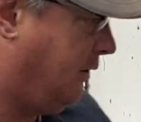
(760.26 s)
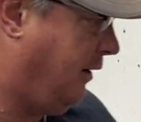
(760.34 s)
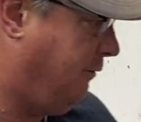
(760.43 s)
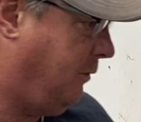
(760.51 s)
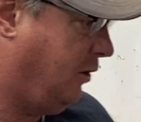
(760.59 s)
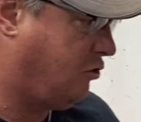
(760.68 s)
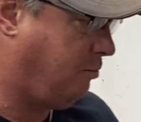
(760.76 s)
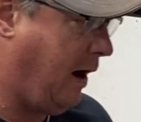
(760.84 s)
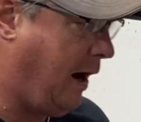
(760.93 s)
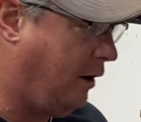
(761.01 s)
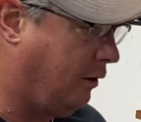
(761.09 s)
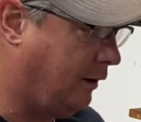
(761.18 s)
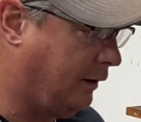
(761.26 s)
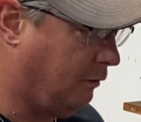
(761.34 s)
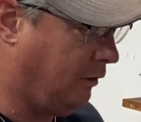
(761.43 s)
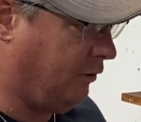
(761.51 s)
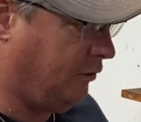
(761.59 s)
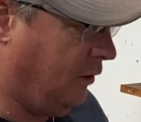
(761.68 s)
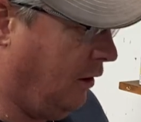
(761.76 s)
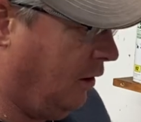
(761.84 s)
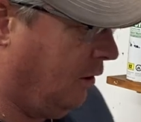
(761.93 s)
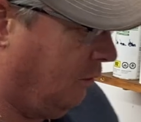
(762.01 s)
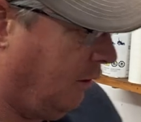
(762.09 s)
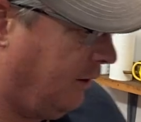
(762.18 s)
have much power and it
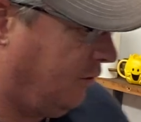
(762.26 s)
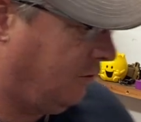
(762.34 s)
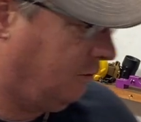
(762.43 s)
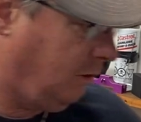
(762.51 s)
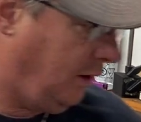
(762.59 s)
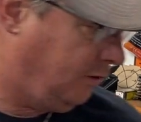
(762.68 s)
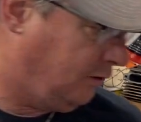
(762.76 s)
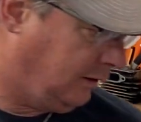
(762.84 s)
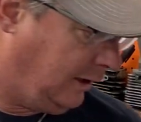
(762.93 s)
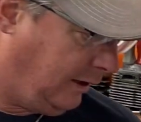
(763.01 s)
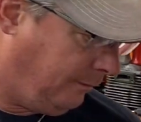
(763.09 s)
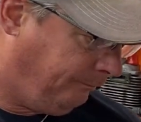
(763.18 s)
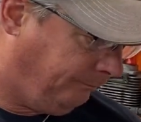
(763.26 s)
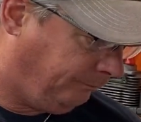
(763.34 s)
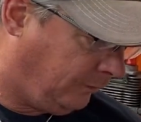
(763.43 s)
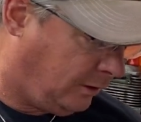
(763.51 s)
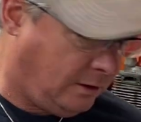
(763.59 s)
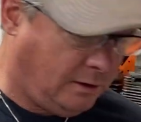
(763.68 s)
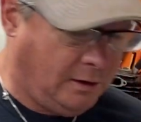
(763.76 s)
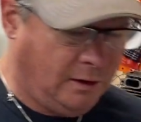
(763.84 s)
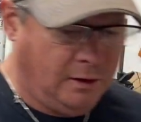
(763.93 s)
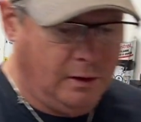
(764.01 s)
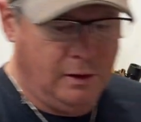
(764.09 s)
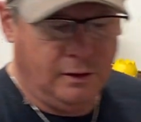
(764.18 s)
runs lean.
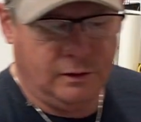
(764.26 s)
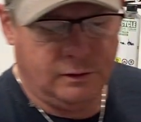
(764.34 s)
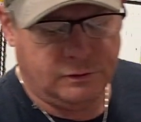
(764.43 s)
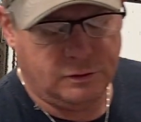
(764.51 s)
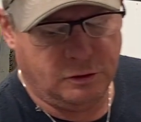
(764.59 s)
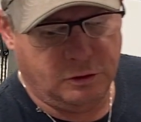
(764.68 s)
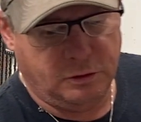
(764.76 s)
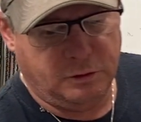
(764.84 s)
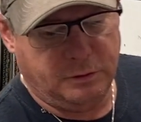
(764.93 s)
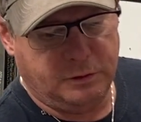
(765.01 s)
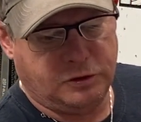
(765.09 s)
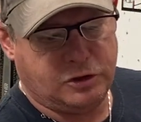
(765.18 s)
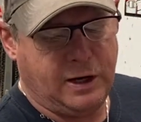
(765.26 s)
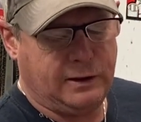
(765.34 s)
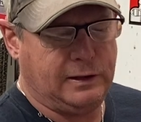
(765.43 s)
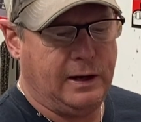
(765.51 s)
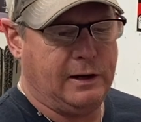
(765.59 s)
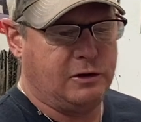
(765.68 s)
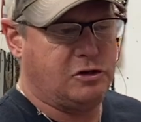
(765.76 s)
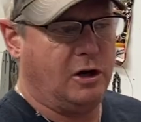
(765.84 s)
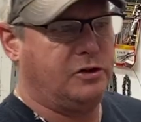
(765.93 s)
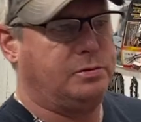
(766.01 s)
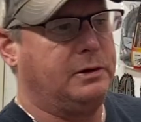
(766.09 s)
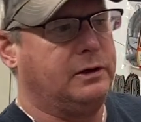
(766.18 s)
So check that
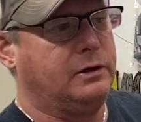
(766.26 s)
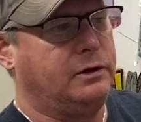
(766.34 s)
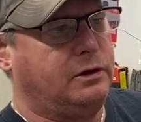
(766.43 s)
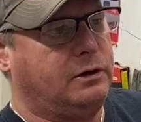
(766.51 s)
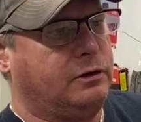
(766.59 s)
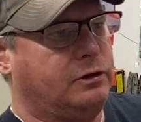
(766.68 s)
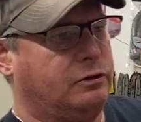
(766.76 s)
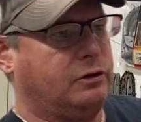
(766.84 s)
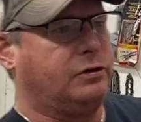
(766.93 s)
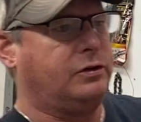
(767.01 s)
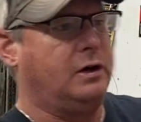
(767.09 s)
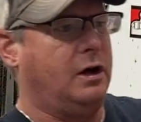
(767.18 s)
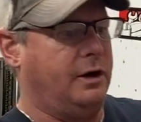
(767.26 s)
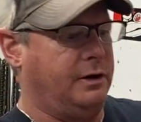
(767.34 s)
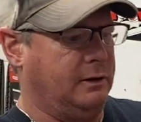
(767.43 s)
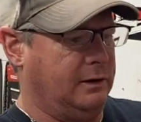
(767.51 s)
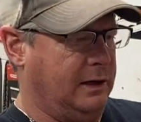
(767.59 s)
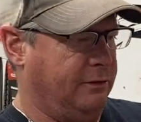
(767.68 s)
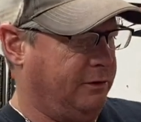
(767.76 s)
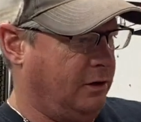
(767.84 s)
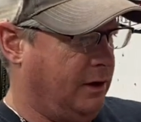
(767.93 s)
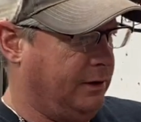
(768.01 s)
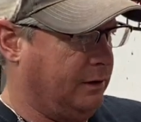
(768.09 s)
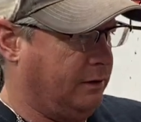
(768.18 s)
adjustment. You'll see on your lever
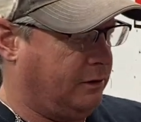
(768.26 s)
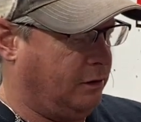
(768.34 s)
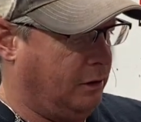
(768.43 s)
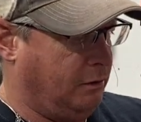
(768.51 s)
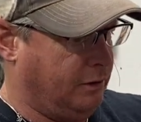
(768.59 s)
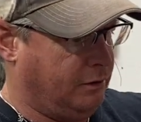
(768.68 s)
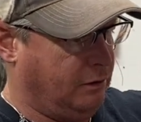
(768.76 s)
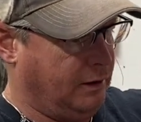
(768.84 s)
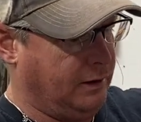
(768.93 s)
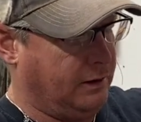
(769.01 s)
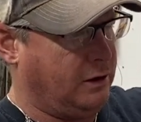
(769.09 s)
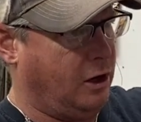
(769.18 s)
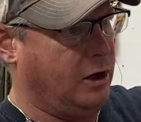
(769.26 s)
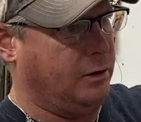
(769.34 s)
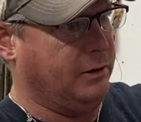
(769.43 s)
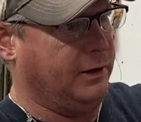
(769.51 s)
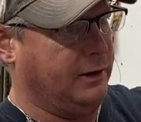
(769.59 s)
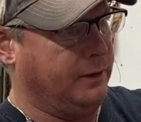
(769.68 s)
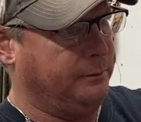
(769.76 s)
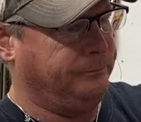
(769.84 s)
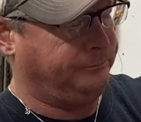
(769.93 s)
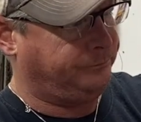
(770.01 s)
on the 3120 carburetor,